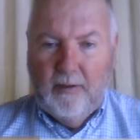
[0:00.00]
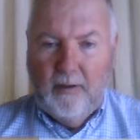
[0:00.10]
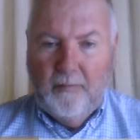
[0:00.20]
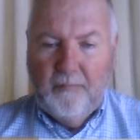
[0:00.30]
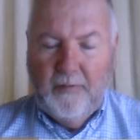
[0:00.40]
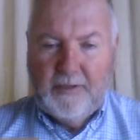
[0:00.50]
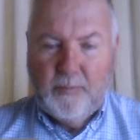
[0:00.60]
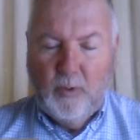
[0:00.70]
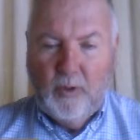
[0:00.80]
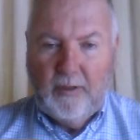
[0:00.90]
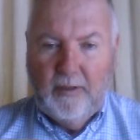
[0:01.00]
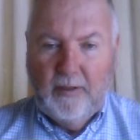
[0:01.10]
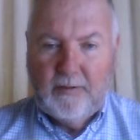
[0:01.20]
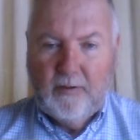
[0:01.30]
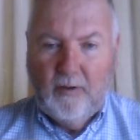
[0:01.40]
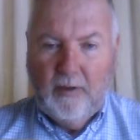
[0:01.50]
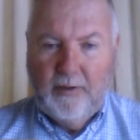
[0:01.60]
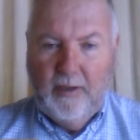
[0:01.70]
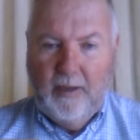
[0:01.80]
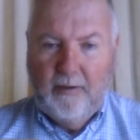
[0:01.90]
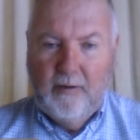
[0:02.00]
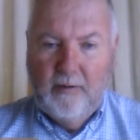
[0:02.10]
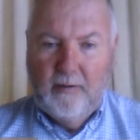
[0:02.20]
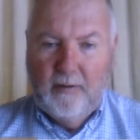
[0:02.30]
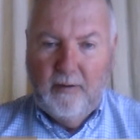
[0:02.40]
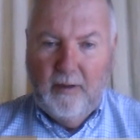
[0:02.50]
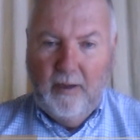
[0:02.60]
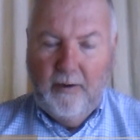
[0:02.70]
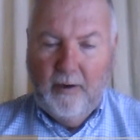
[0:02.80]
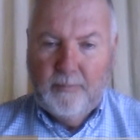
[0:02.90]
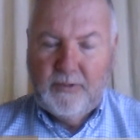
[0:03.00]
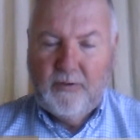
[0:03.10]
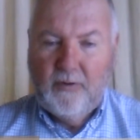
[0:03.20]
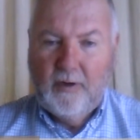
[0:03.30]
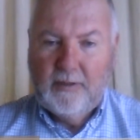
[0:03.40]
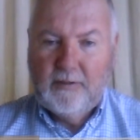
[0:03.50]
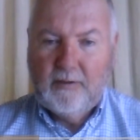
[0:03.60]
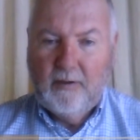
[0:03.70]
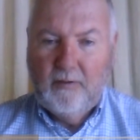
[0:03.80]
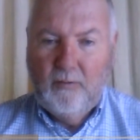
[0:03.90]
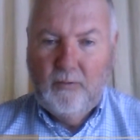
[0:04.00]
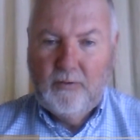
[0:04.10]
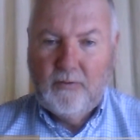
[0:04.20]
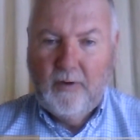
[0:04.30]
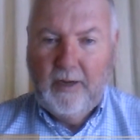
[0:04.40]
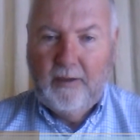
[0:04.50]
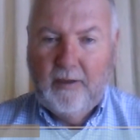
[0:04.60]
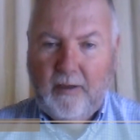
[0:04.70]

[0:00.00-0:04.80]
Facebook, and it's called Ed Armstrong's Hun-Tre